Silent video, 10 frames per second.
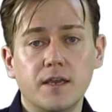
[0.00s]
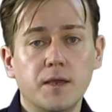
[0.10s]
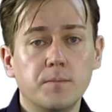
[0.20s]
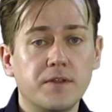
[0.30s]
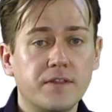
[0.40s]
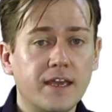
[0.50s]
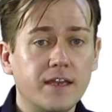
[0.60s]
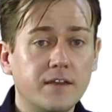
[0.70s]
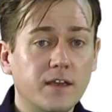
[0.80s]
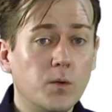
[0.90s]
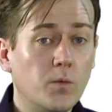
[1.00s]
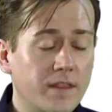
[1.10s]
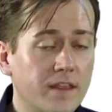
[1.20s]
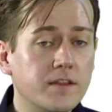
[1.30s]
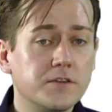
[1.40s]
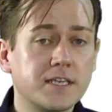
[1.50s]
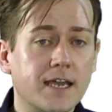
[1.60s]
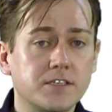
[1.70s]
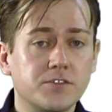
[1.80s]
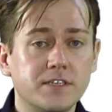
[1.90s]
but then within those
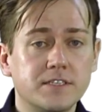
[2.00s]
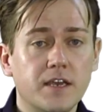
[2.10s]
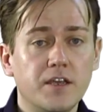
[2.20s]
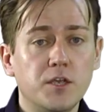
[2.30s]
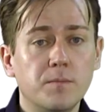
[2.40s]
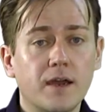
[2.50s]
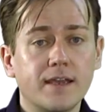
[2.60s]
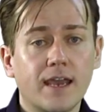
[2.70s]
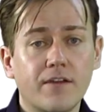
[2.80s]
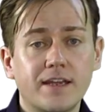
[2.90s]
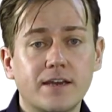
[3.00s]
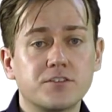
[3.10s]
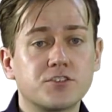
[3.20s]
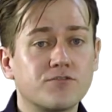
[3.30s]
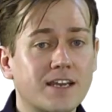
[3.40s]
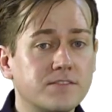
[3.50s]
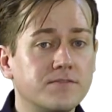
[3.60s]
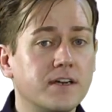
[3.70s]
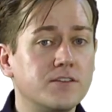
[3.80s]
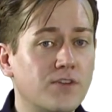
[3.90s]
categories you might carry out
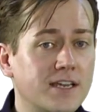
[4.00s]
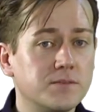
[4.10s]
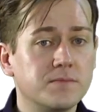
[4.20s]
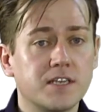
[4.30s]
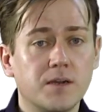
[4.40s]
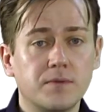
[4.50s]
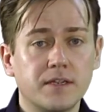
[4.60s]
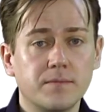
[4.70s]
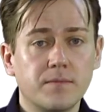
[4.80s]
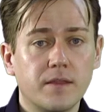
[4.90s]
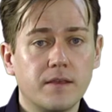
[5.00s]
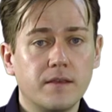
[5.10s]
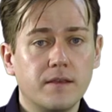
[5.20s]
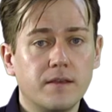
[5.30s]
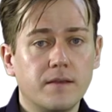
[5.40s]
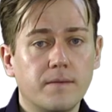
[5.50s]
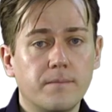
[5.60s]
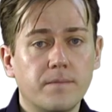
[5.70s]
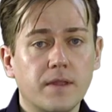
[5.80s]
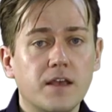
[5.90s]
stratified random sampling.
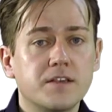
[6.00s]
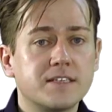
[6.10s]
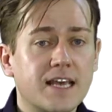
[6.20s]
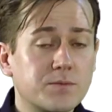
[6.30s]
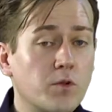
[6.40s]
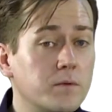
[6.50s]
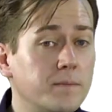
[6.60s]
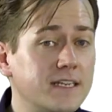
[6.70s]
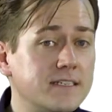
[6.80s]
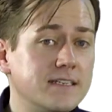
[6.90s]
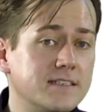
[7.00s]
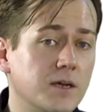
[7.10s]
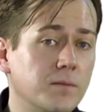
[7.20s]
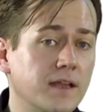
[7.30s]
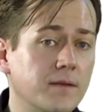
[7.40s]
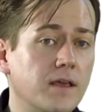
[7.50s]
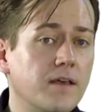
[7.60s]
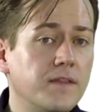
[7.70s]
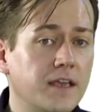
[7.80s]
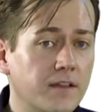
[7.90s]
So that's probability sampling.
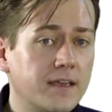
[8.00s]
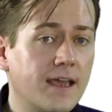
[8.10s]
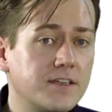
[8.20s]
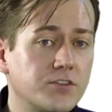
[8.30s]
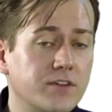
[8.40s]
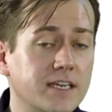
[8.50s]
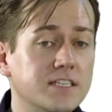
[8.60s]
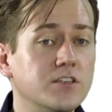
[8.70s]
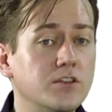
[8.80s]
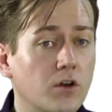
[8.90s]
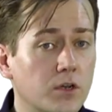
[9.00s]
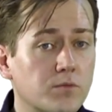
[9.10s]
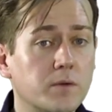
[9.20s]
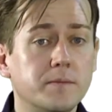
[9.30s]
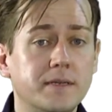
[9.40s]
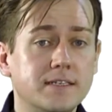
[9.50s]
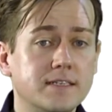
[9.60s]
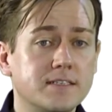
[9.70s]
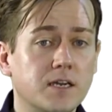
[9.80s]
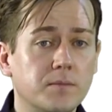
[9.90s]
The other category is non-probability
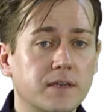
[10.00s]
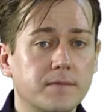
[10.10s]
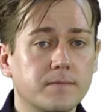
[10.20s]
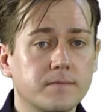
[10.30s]
sampling.